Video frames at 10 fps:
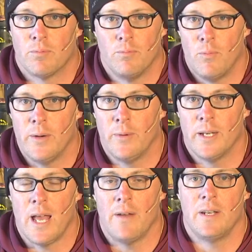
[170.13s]
we
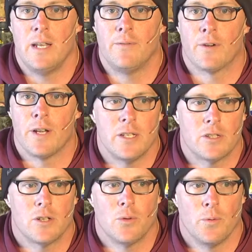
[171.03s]
wouldn't have a need for
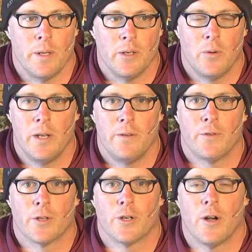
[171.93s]
Easter. There would be no need
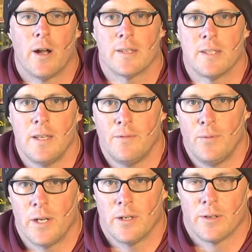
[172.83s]
for the cross if
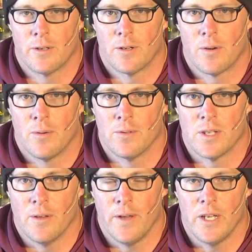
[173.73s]
we could earn our own
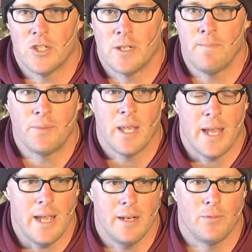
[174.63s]
salvation.
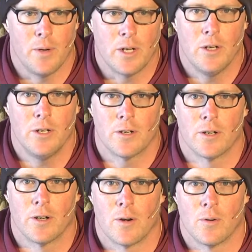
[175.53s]
And if we could
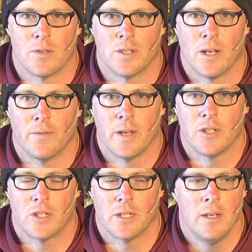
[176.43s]
earn our own
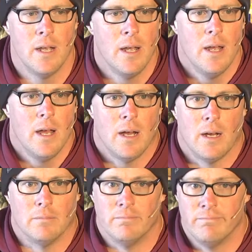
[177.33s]
salvation,
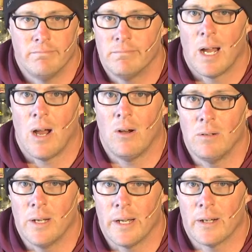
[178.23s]

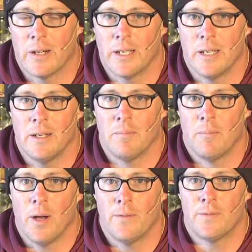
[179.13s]
how arrogant and
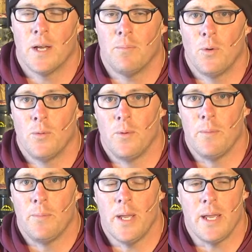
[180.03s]
puffed up would we
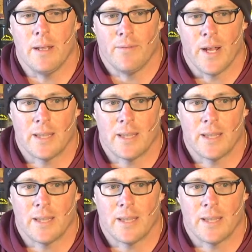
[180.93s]
be? In fact,